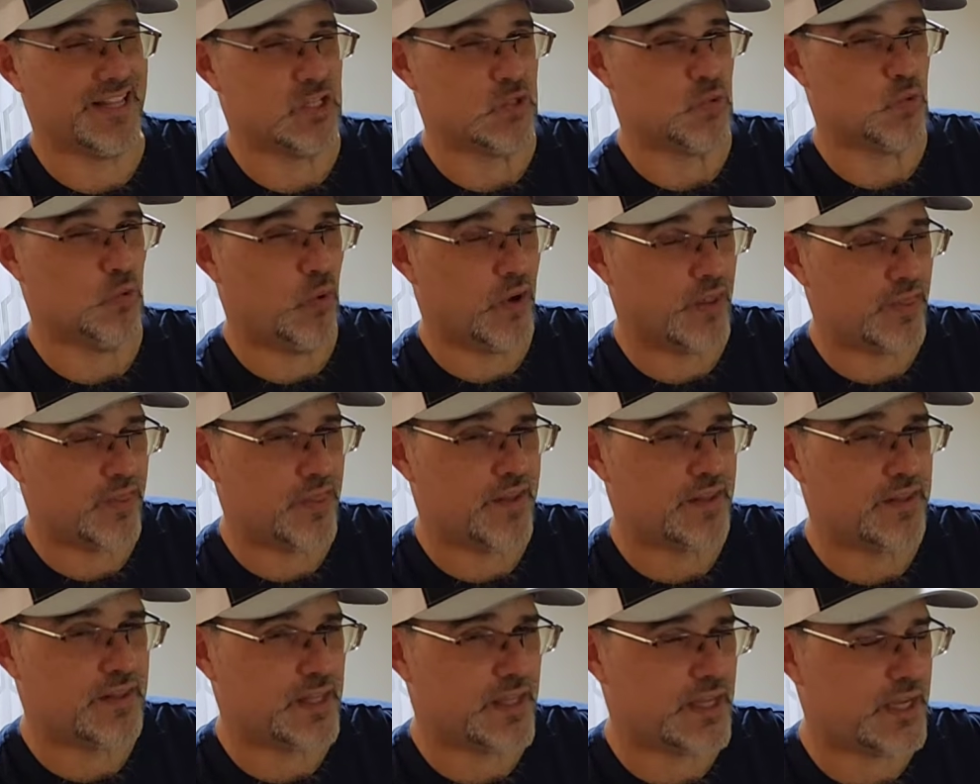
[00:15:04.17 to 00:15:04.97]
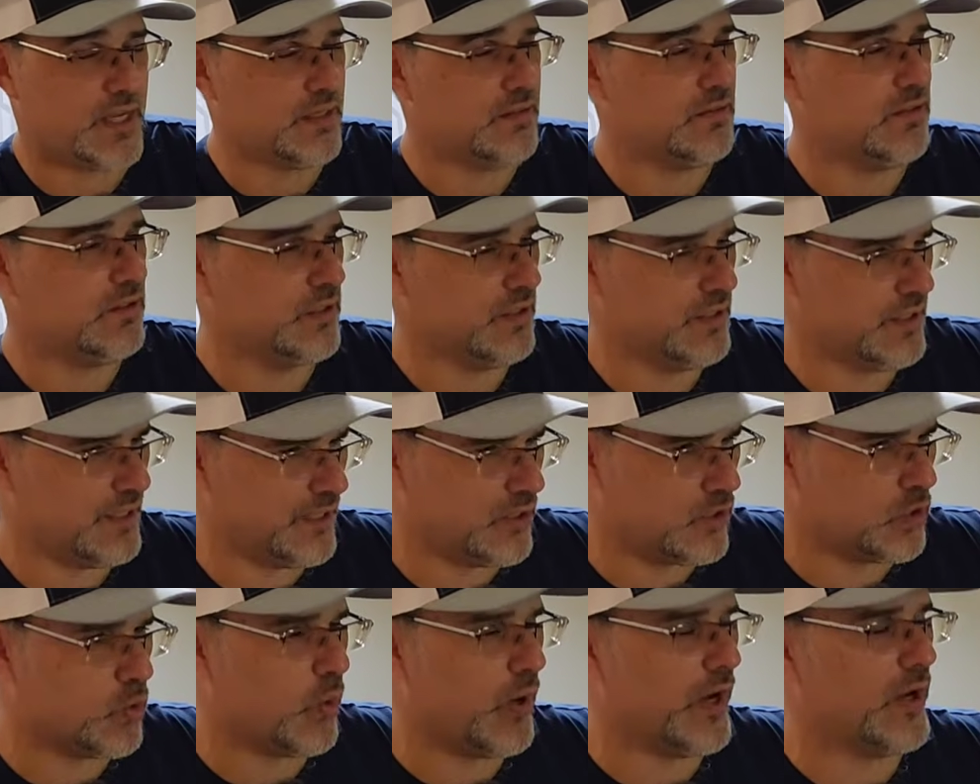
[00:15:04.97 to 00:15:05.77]
That's one thing they
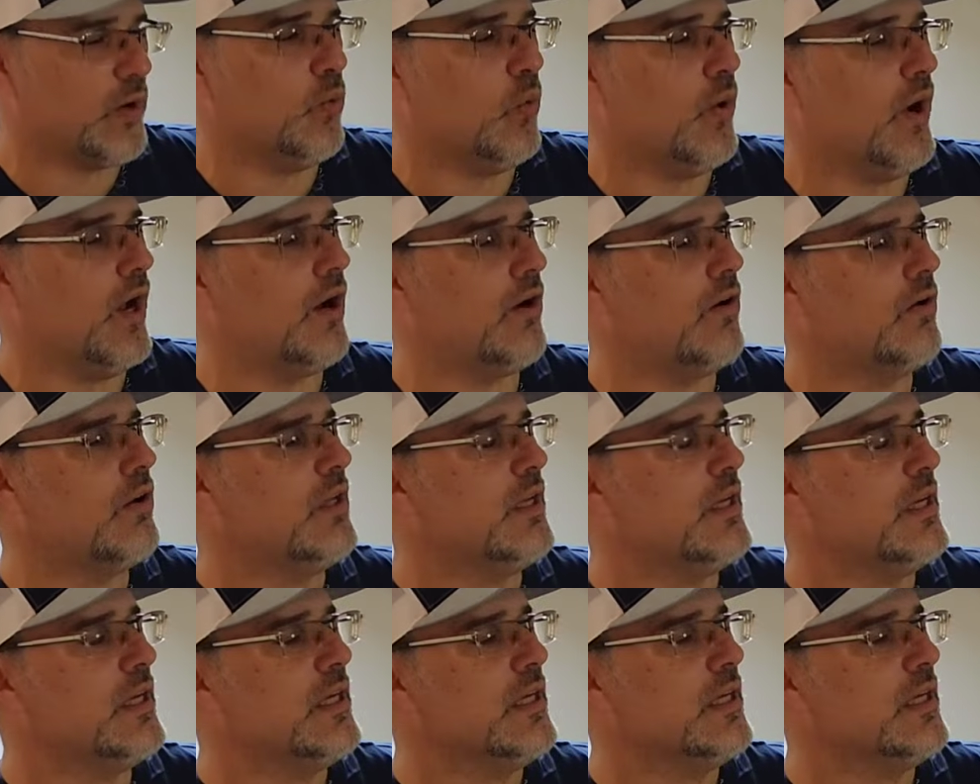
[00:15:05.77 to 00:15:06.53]
did quite well,